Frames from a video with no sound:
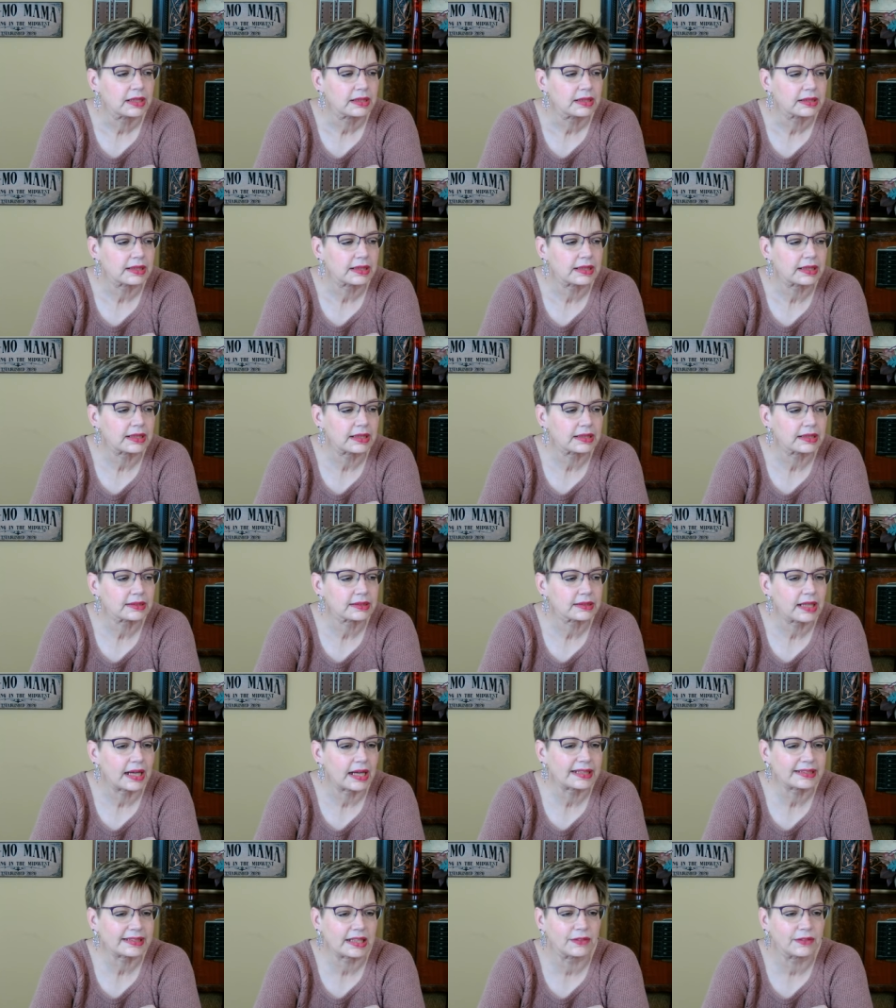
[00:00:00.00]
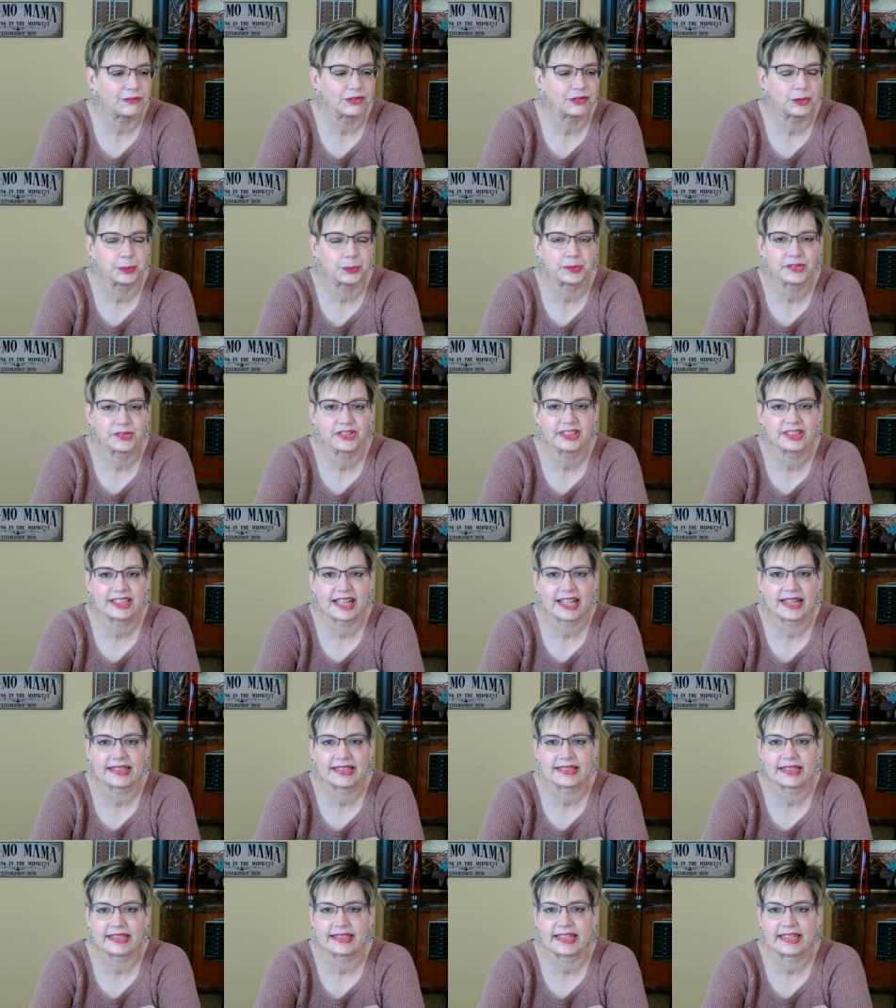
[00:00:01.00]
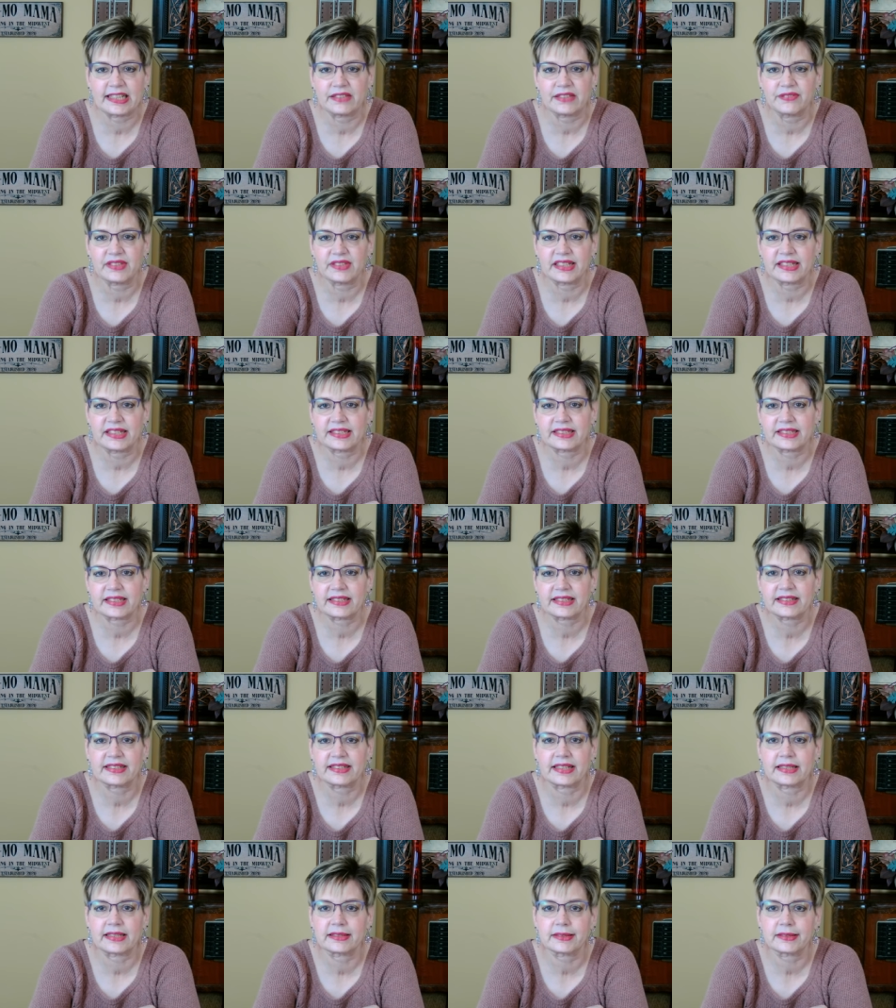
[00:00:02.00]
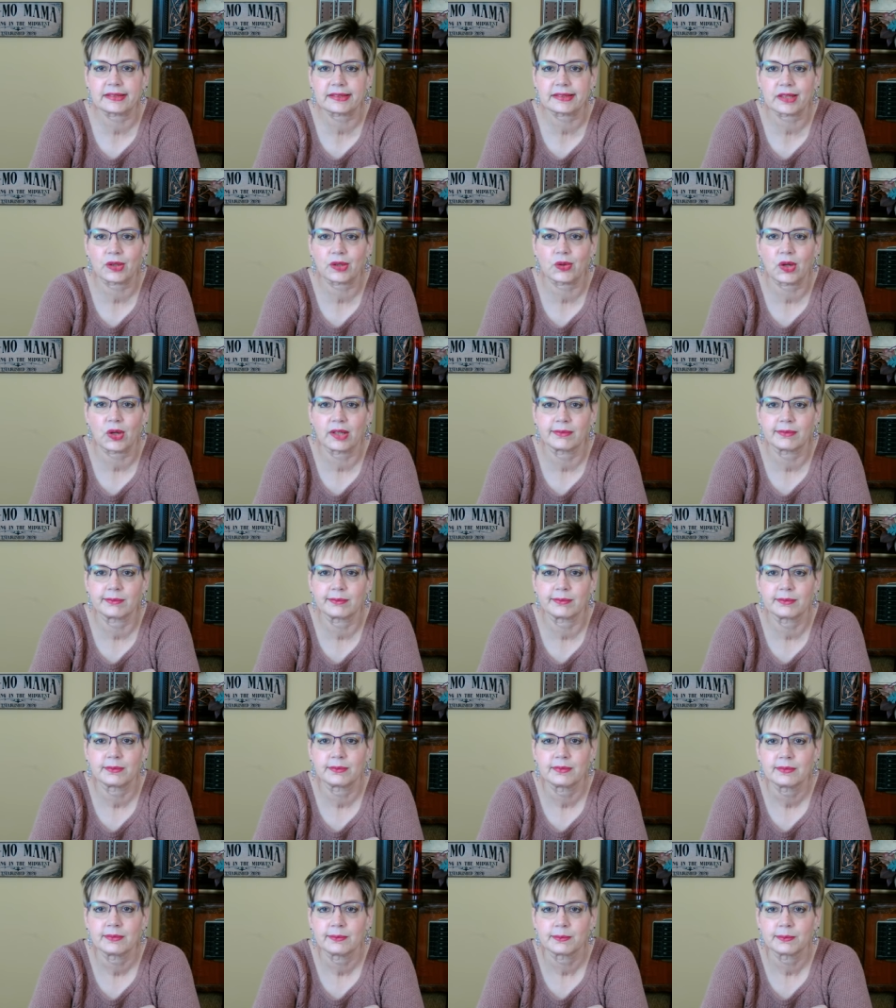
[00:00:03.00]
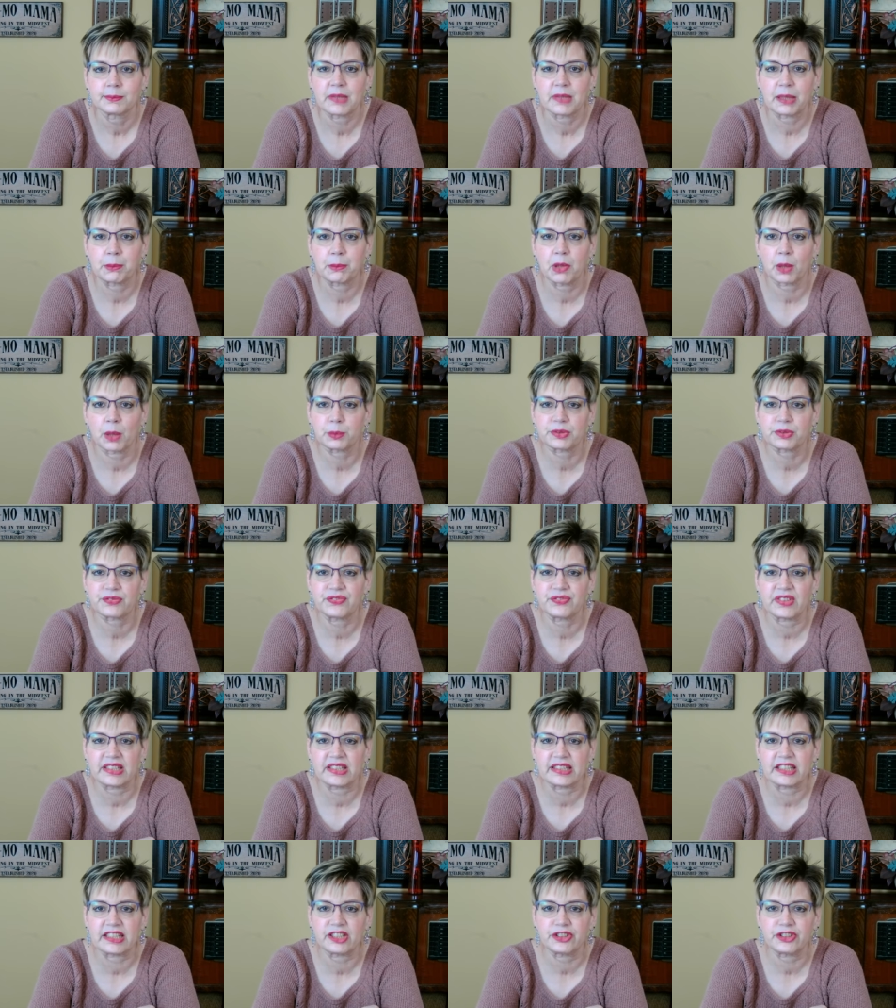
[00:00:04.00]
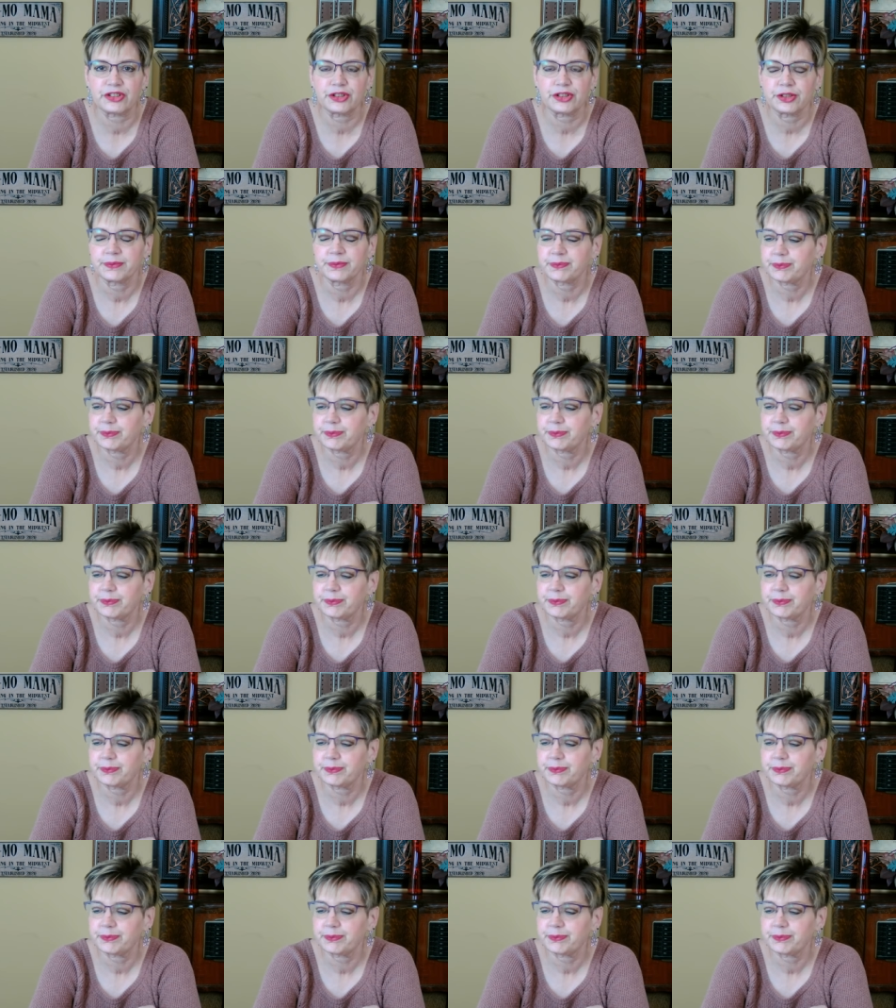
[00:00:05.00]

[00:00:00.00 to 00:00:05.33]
And I come from Scandinavian descent, so um, my mom's Finnish.